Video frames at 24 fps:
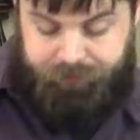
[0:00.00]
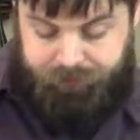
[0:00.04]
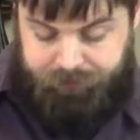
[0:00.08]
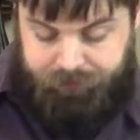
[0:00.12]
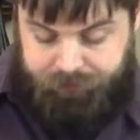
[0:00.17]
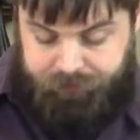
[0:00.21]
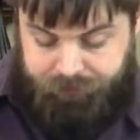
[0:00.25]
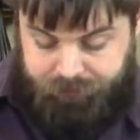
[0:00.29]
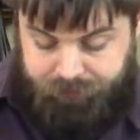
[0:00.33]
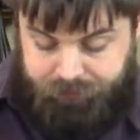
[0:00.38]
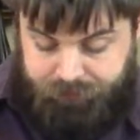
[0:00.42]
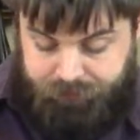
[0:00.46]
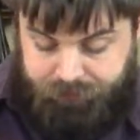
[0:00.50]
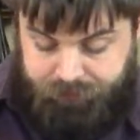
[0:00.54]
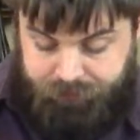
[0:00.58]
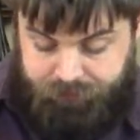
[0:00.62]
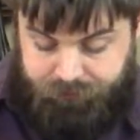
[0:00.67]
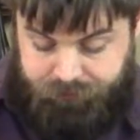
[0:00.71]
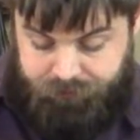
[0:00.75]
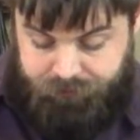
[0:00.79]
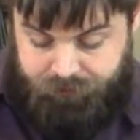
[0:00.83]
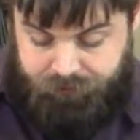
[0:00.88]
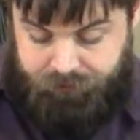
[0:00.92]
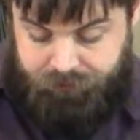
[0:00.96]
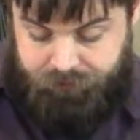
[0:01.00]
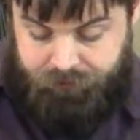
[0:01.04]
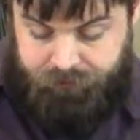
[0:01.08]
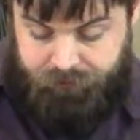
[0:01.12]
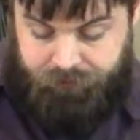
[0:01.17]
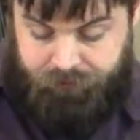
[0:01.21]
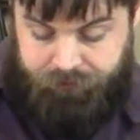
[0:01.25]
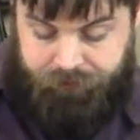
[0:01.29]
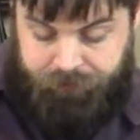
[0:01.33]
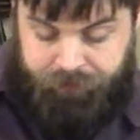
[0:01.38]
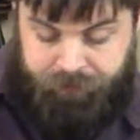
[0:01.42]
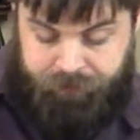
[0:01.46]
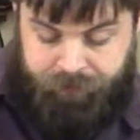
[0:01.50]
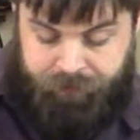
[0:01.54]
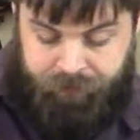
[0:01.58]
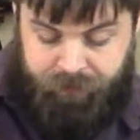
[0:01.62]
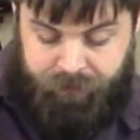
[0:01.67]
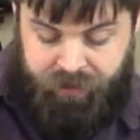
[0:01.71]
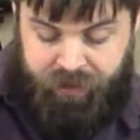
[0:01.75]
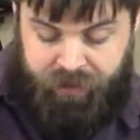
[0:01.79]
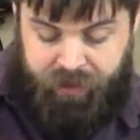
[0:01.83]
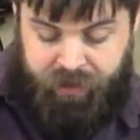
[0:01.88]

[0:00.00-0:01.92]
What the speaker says: [no speech]